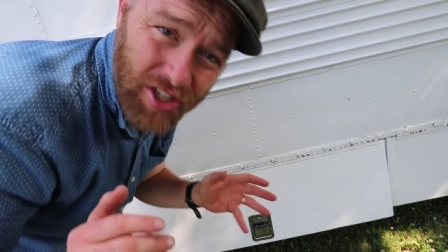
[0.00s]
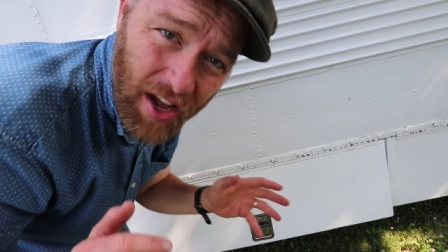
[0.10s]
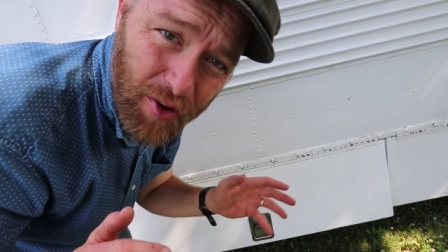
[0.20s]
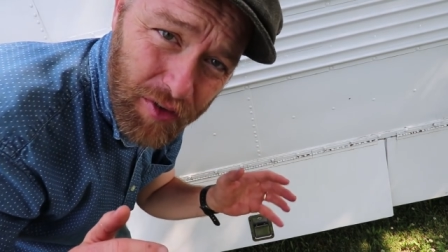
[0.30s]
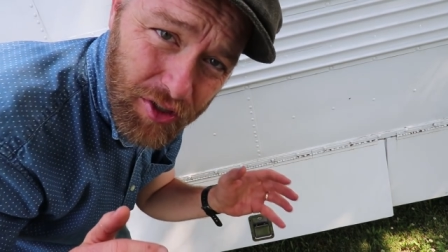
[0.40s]

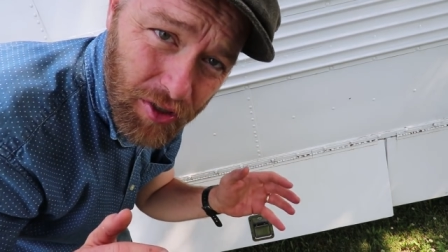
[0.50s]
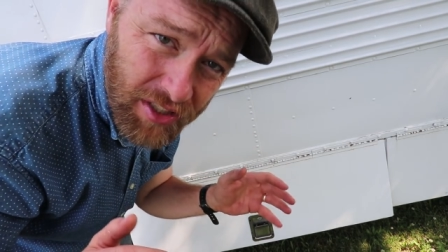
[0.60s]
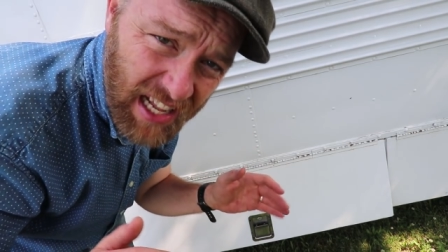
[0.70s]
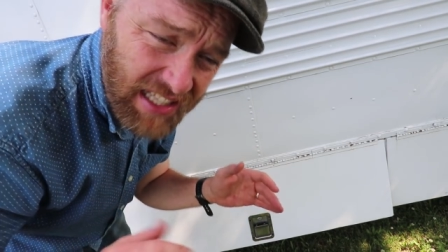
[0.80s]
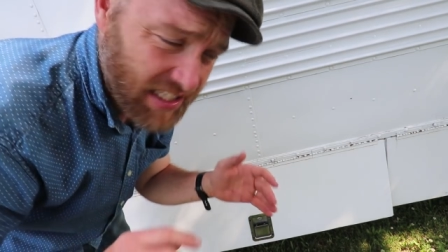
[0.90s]
child for Joel
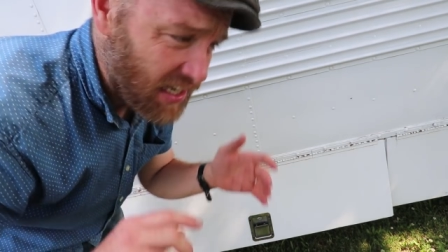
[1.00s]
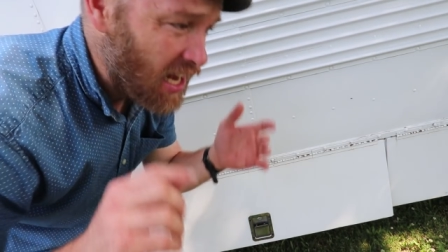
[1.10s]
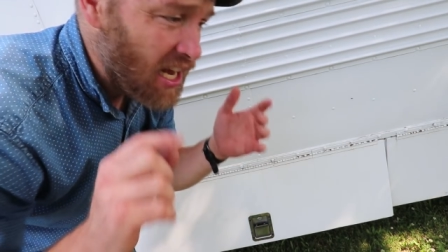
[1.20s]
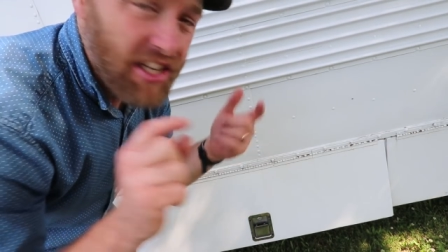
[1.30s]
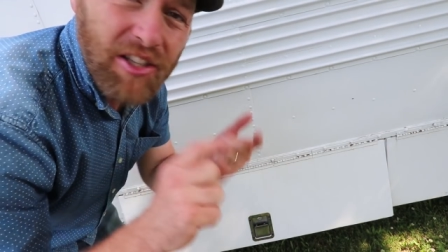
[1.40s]
Salatin.
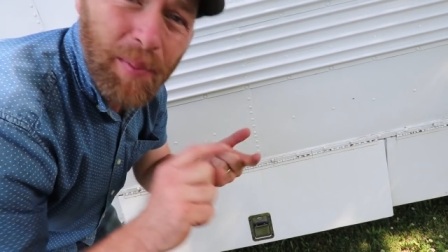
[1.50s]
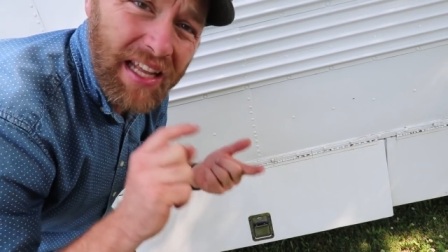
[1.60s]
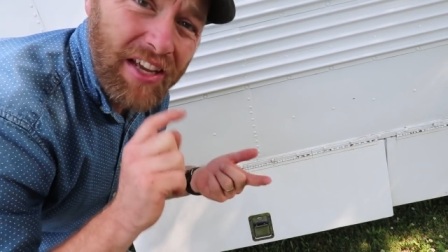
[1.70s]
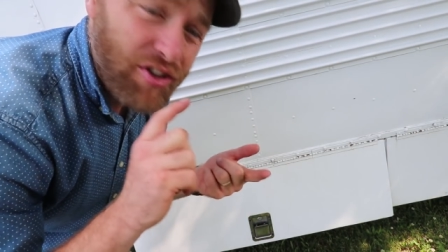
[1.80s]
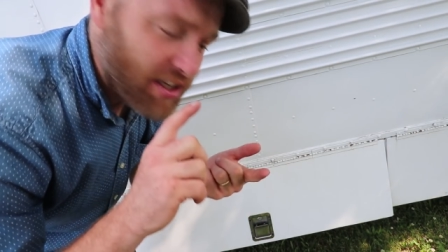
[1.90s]

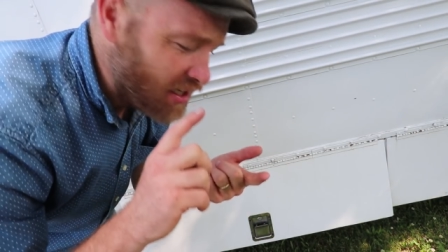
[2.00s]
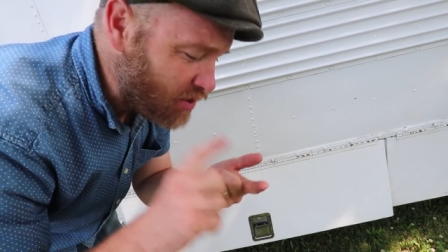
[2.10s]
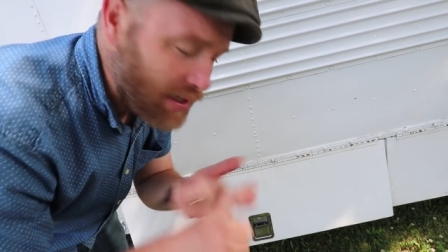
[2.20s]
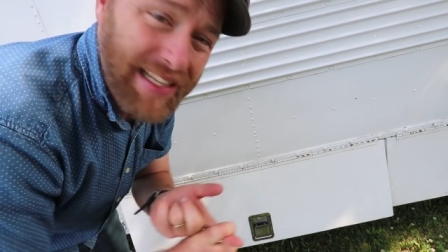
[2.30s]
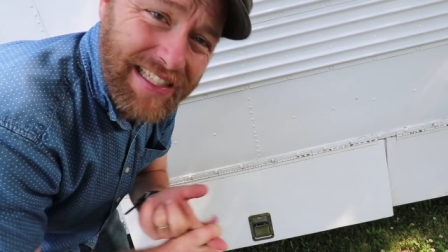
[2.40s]
Somebody who's going to
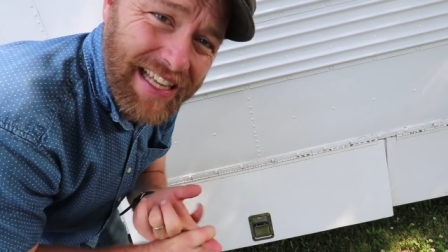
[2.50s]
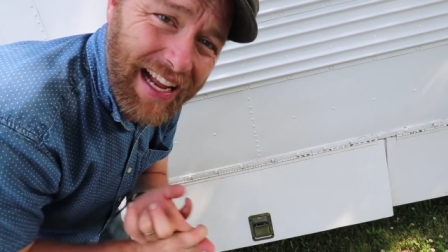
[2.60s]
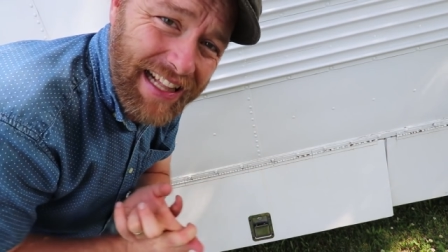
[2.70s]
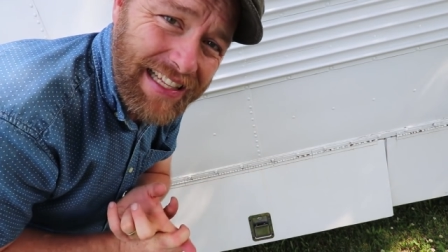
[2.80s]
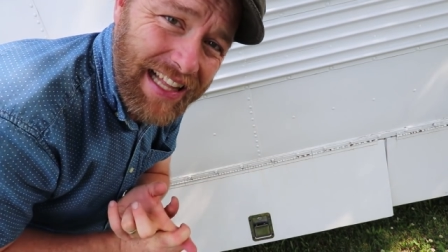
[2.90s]
do it
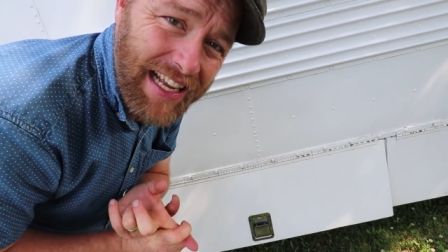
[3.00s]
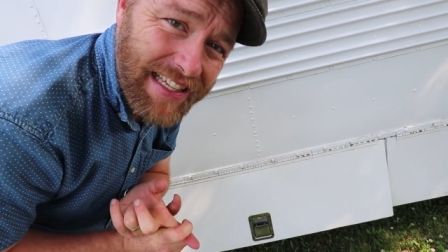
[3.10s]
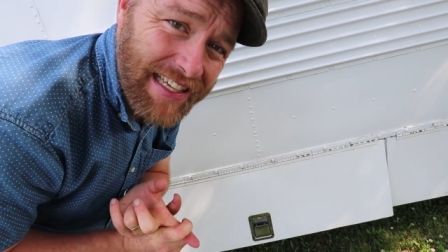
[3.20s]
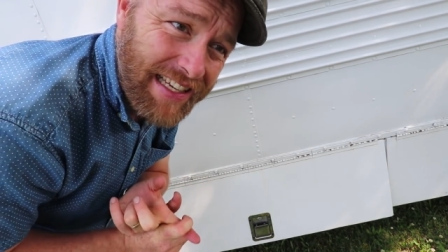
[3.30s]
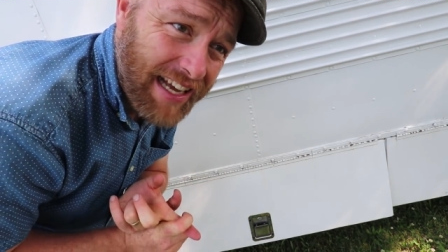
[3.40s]
exactly
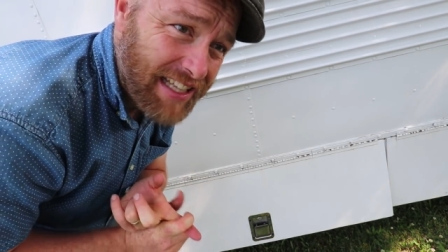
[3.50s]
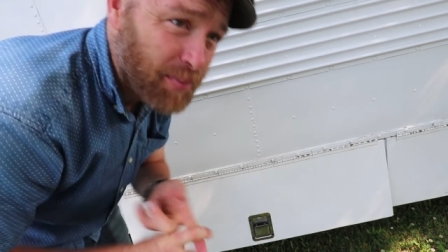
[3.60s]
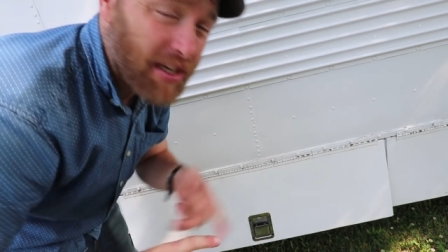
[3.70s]
like he does,